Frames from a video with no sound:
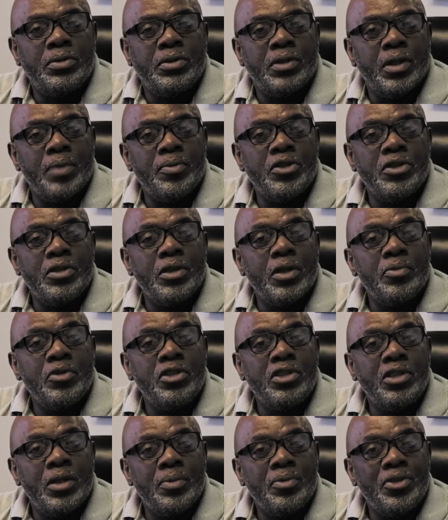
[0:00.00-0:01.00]

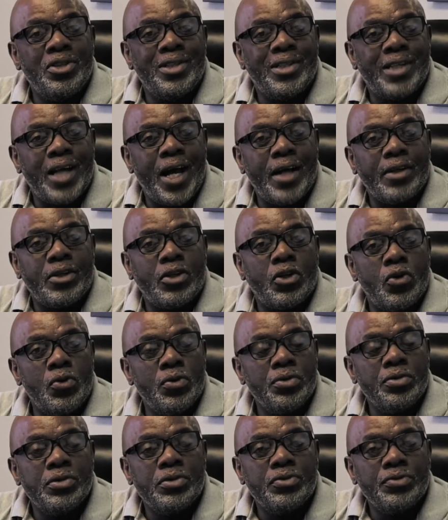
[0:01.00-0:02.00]

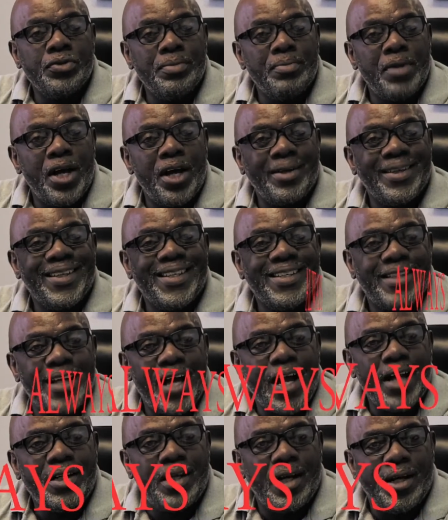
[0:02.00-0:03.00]

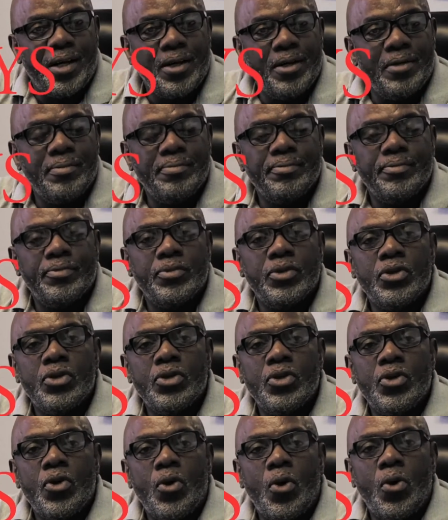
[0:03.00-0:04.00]
www.gordonsremodeling.com
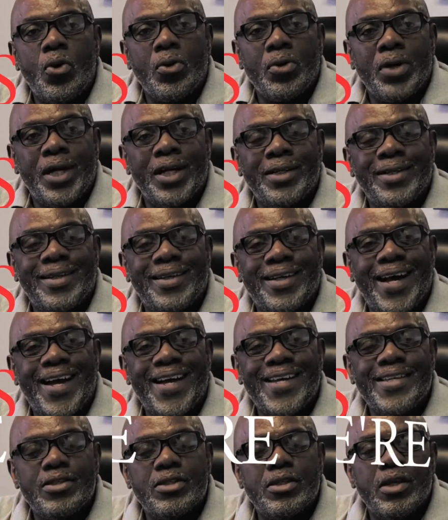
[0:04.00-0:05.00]
or at
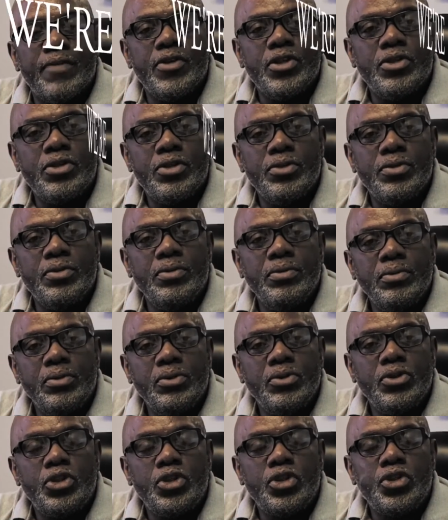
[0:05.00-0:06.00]

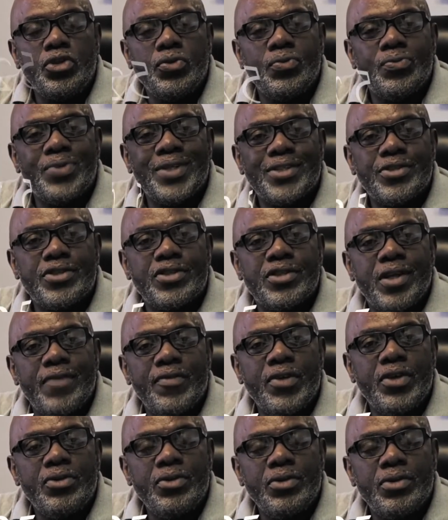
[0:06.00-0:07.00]

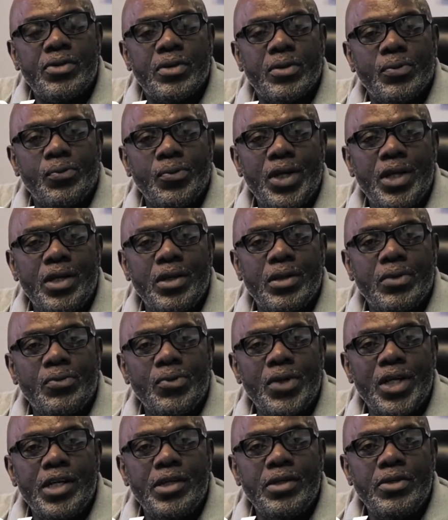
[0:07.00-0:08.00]

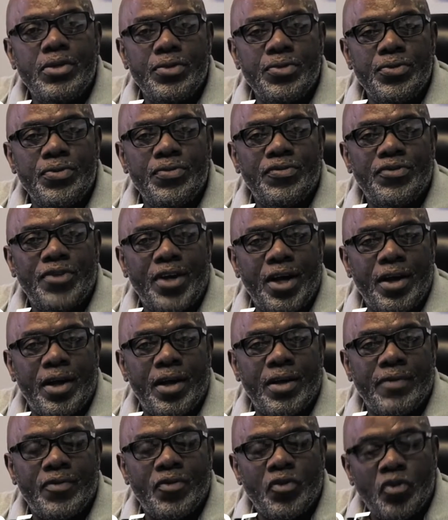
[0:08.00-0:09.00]

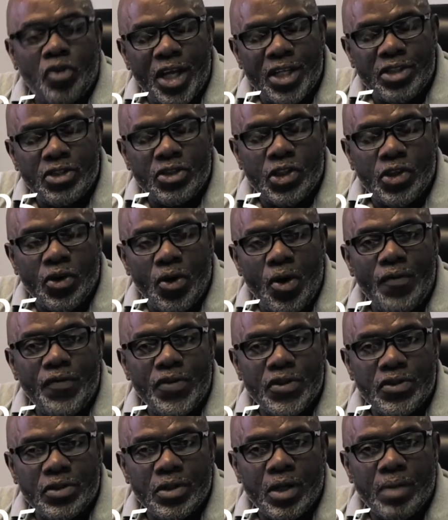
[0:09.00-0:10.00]
972-217-3325. That's the
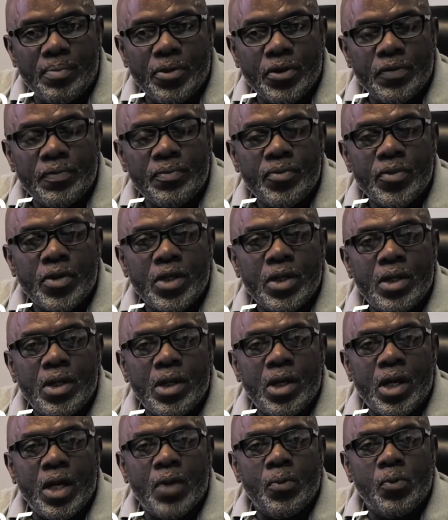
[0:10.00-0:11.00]
office number.
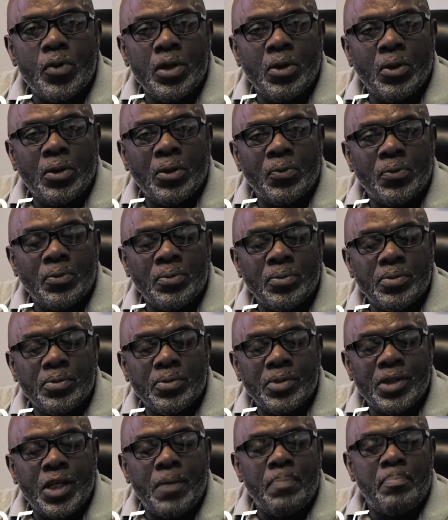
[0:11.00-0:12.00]
And we'll
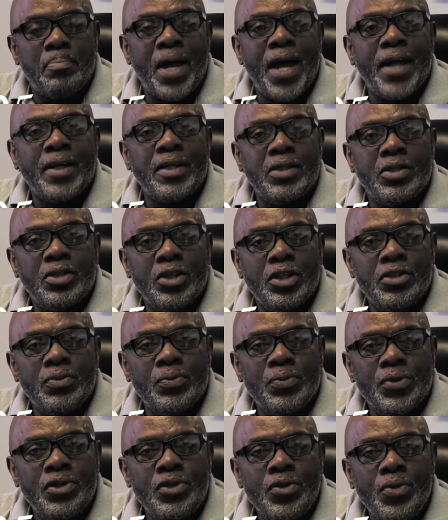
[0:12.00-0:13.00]
get back in touch
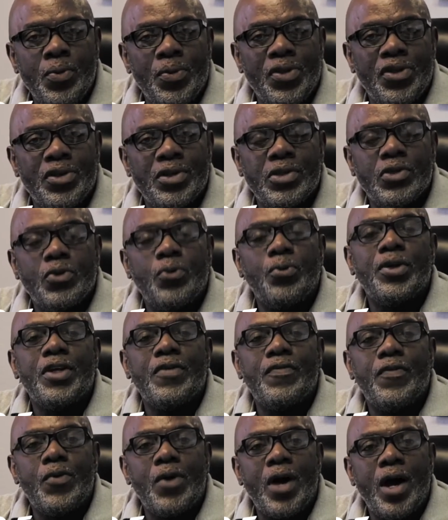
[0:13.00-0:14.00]
with you within
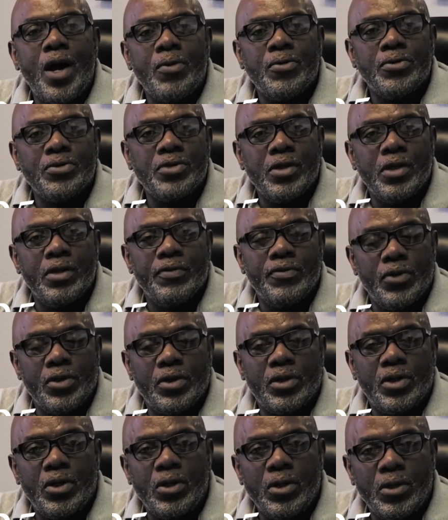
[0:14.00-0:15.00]
24 hours of your
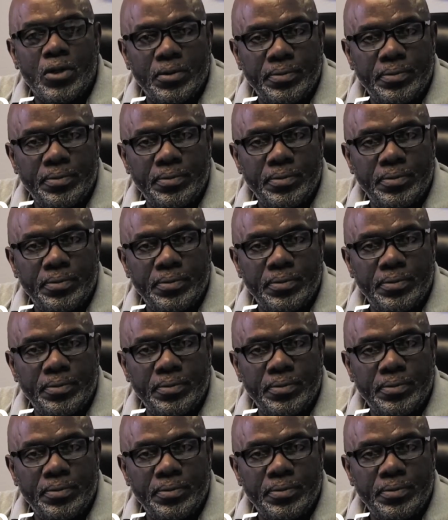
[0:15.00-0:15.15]
call.